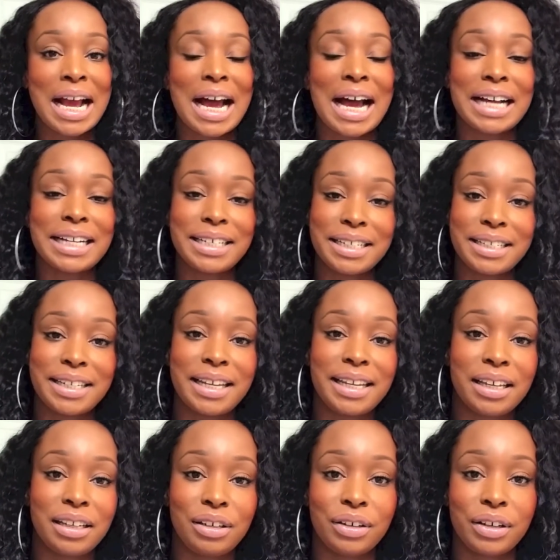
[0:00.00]
I did
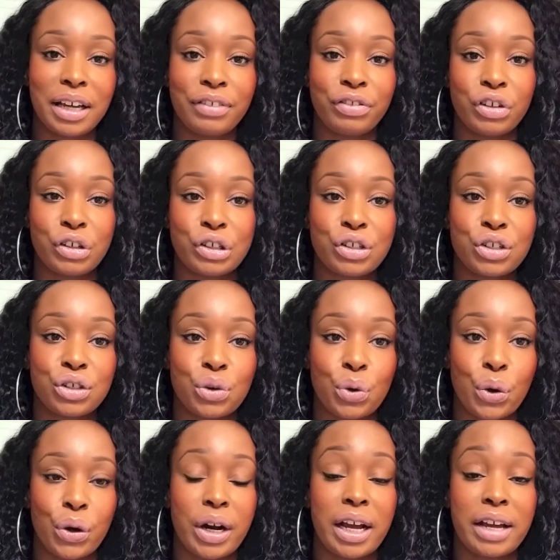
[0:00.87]
take a look at their
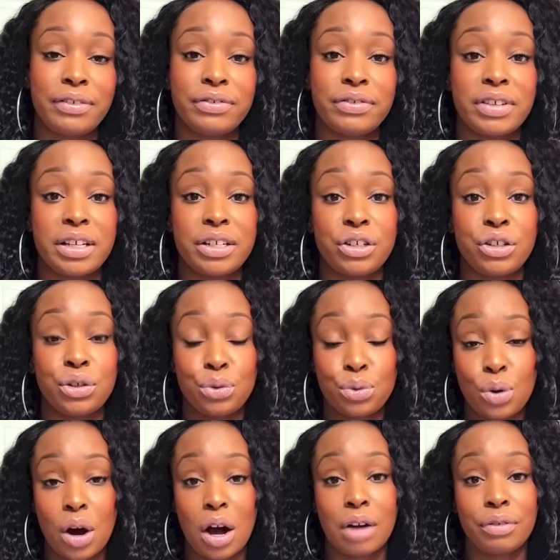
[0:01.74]
store, and they
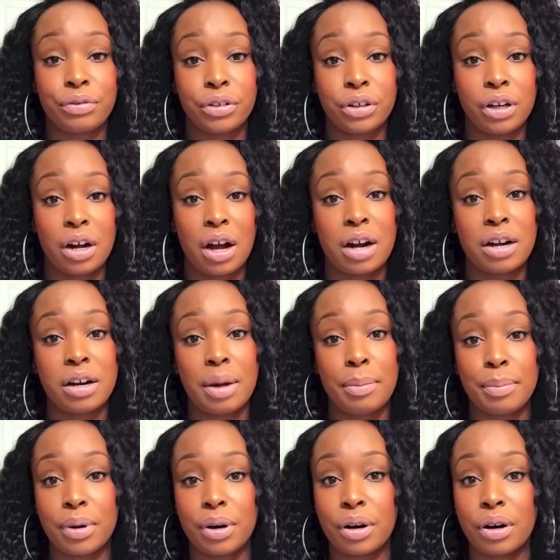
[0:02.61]
do offer a
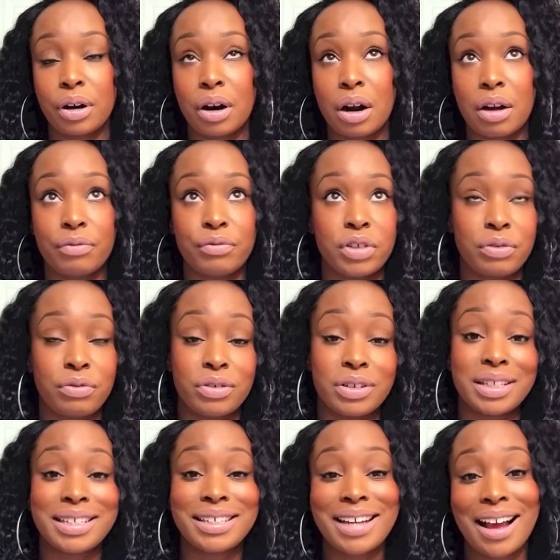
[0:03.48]
number of
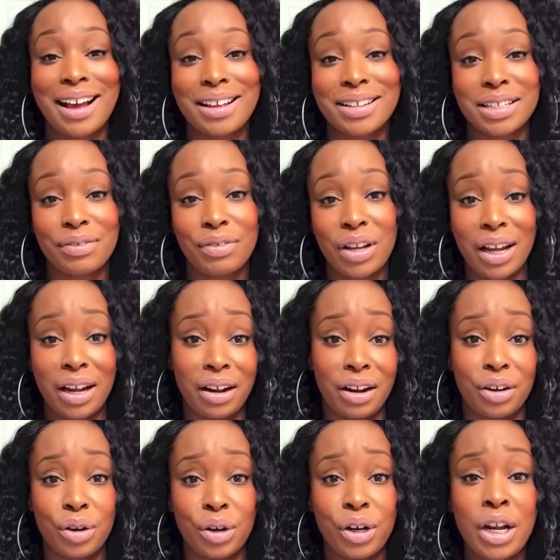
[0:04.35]
different styles of
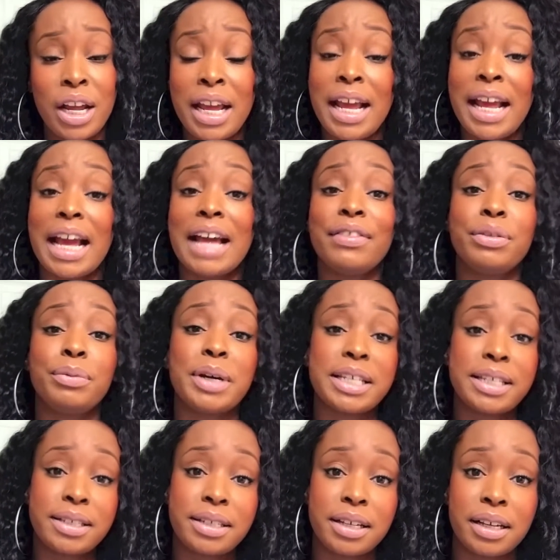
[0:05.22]
hair, and the
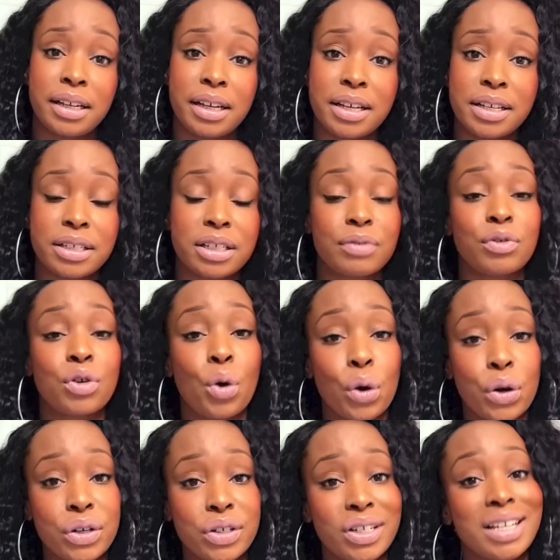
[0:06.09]
best thing is, of
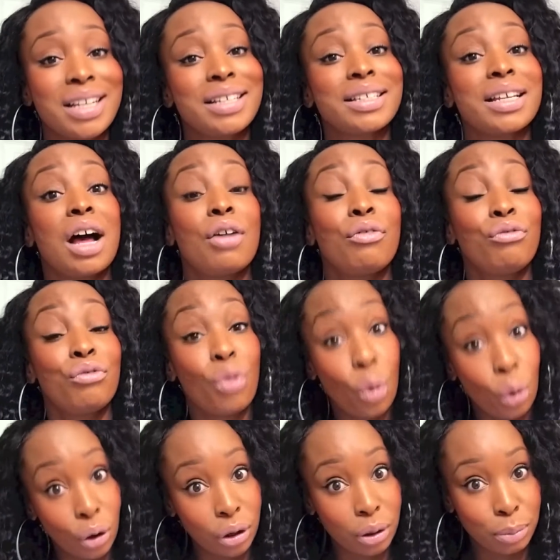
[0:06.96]
course, it's
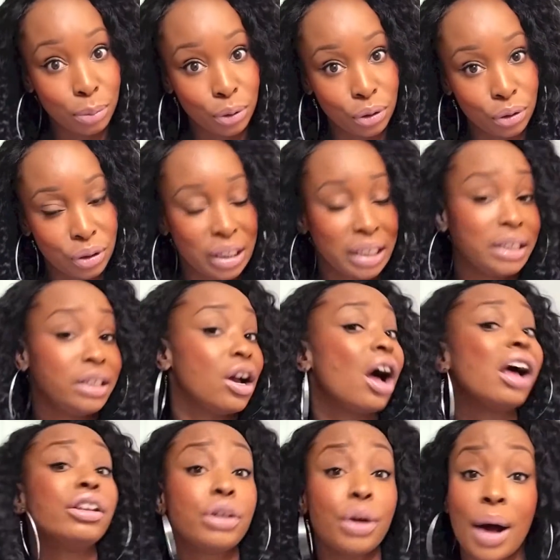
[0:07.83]
affordable, and
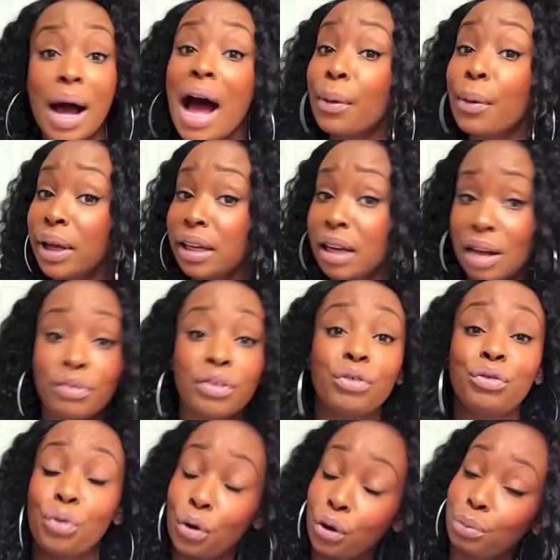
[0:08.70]
y'all know how I love
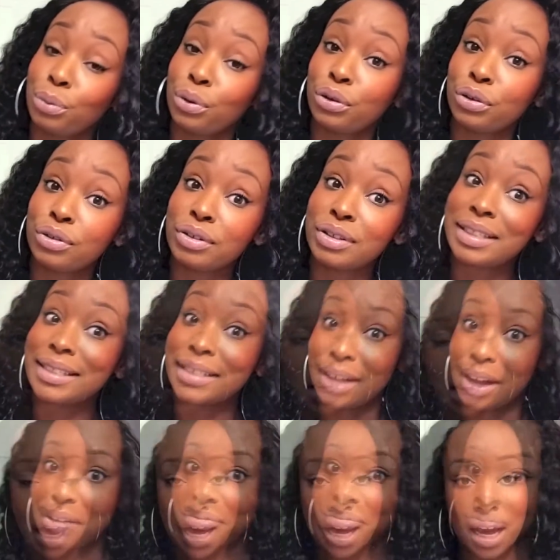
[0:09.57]
affordable
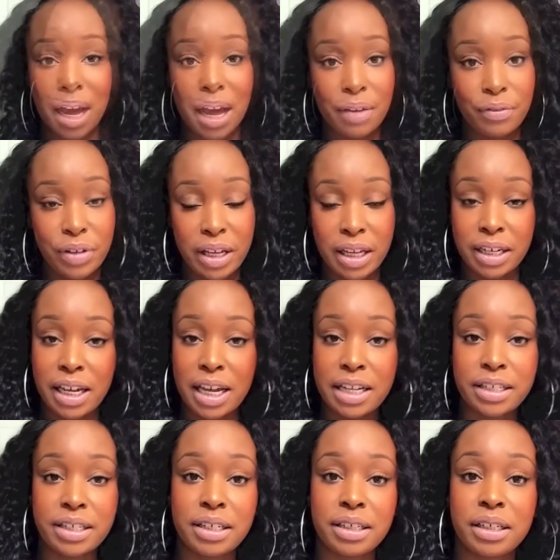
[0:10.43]
stuff. I have an
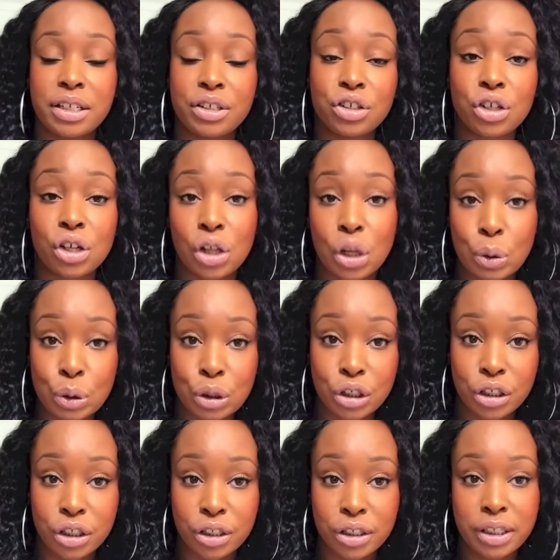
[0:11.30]
18-inch
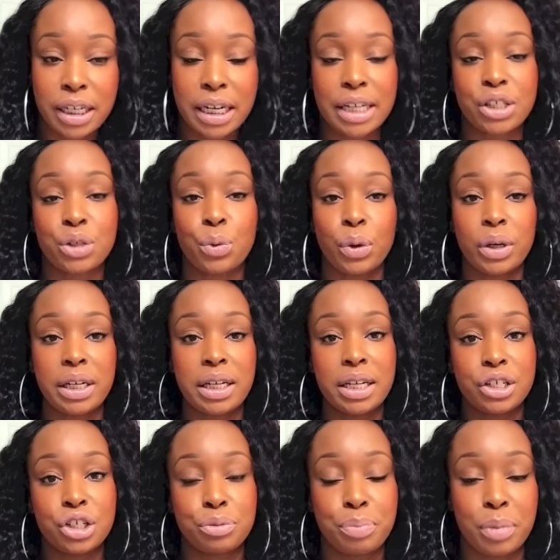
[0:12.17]
closure, a
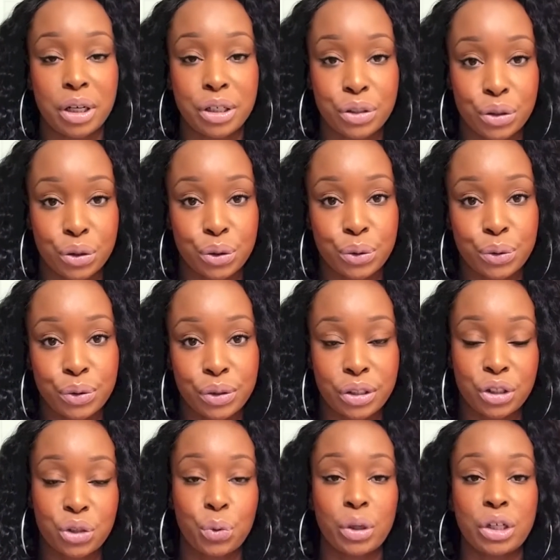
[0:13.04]
20-inch bundle,
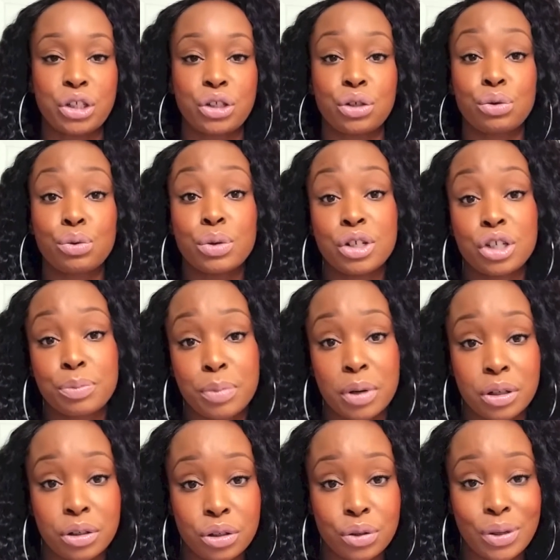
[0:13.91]
a 22-inch
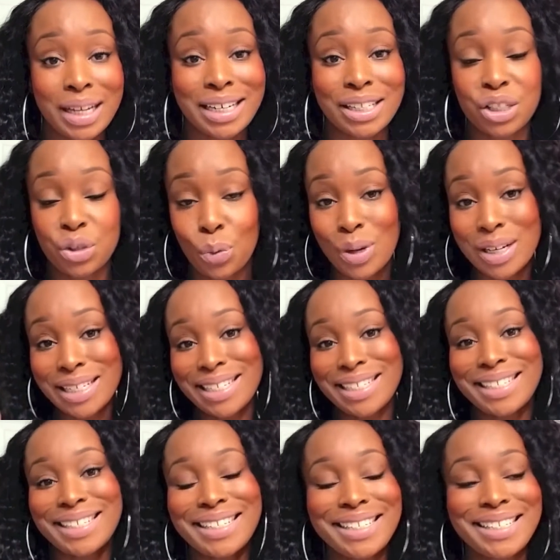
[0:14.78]
bundle, and a
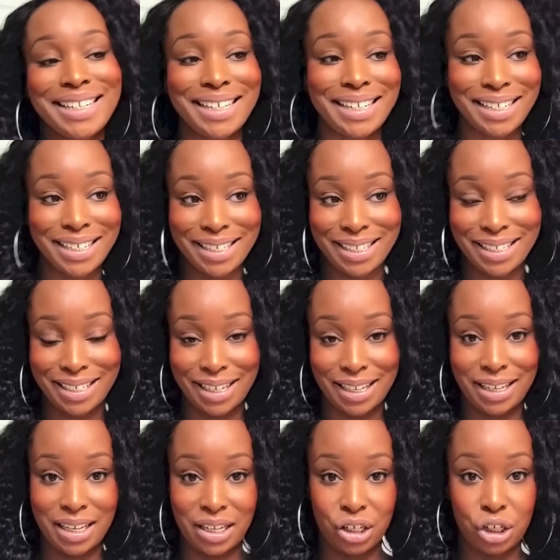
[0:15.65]

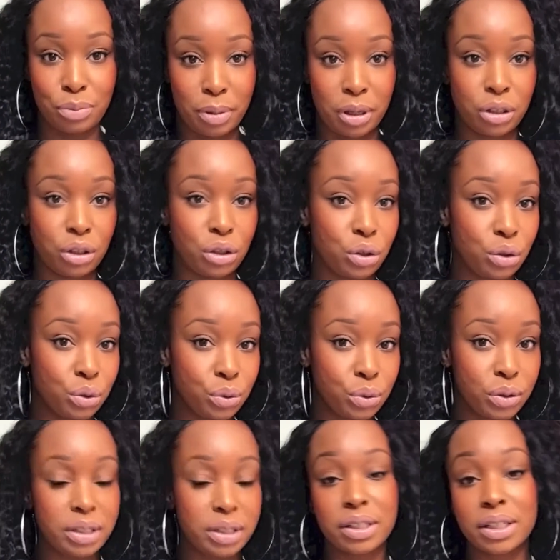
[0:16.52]
26-inch
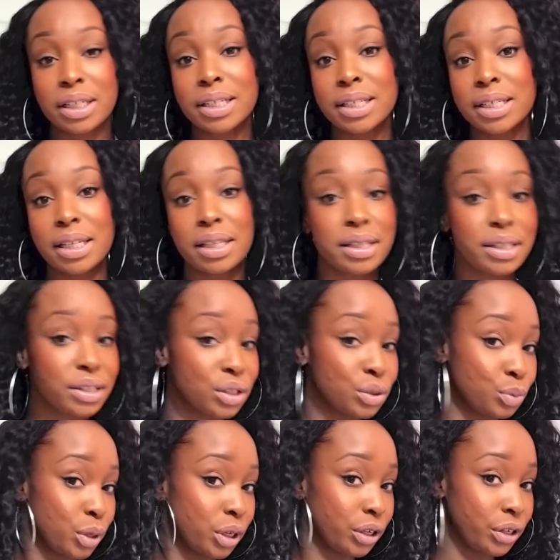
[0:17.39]
bundle. As you can see, this
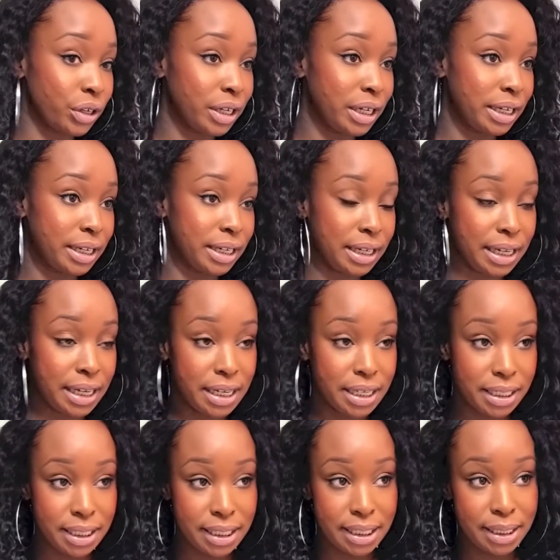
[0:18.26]
is where it
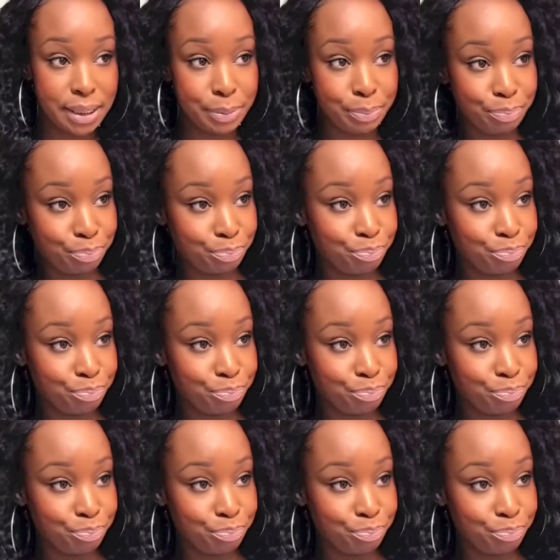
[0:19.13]
lands.